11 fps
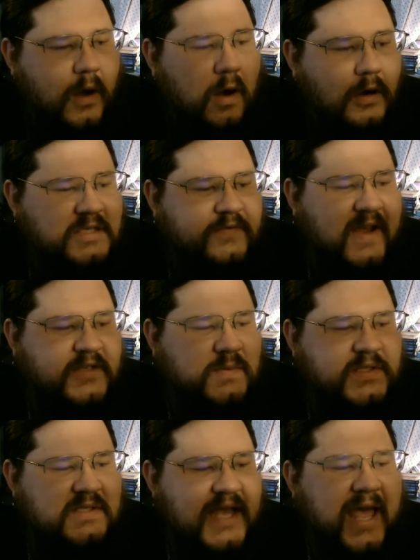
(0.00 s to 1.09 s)
Odin's face
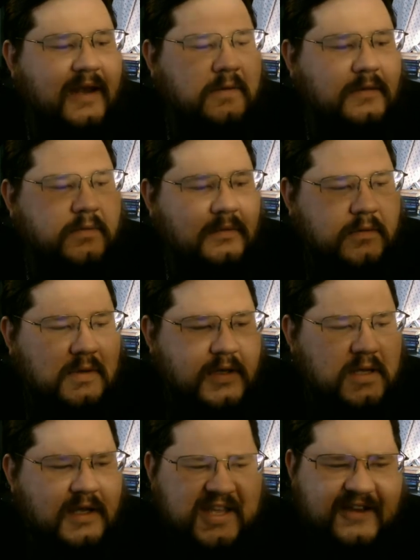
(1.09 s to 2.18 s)
was set.
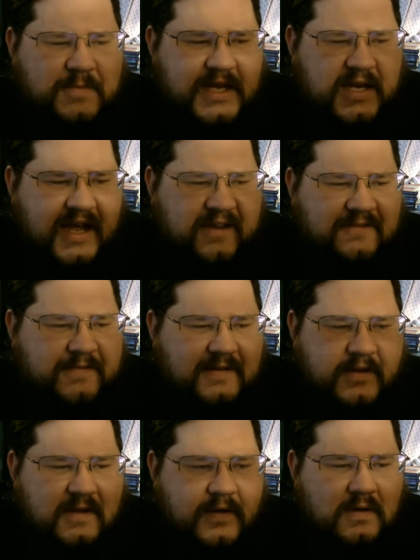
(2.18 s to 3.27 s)
"Give me a knife,"
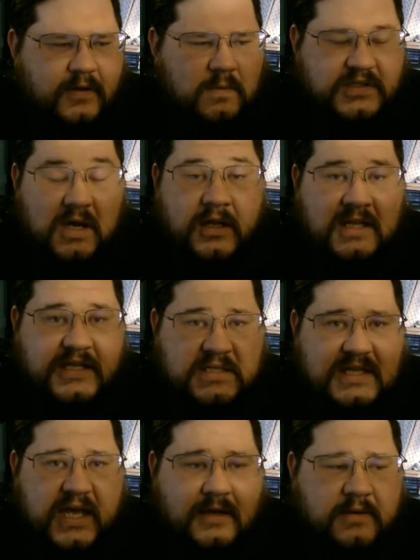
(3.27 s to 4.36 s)
was all he
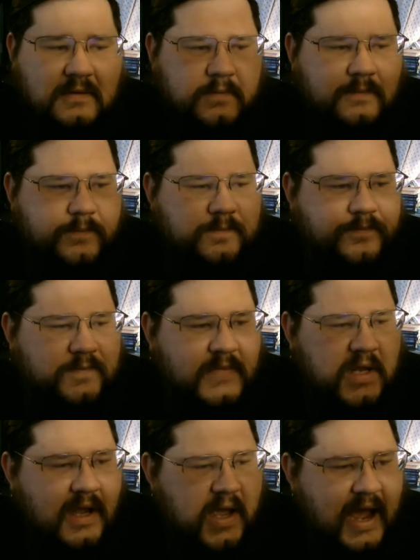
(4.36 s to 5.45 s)
said.
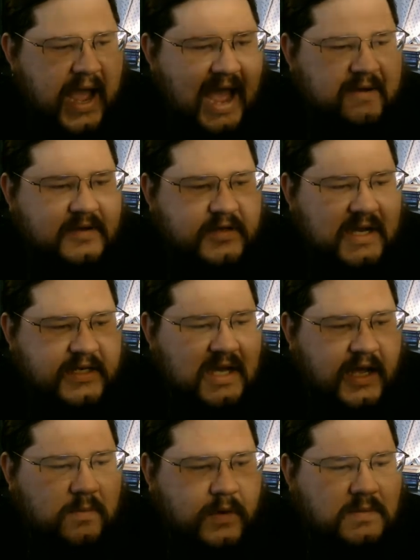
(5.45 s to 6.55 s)
After he had
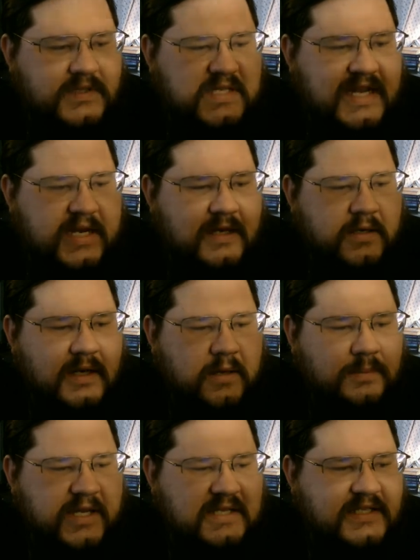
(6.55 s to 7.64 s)
done what was needed, he
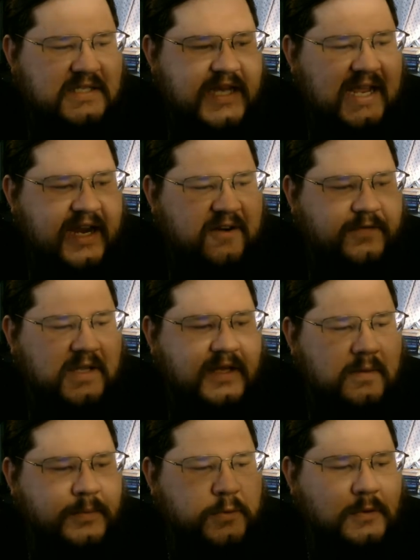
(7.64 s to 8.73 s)
placed his eye carefully in
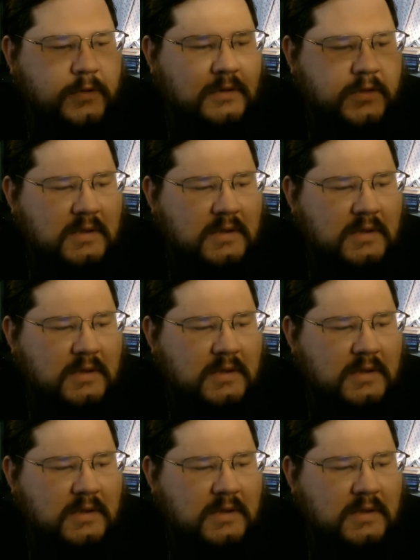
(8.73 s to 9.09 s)
the pool.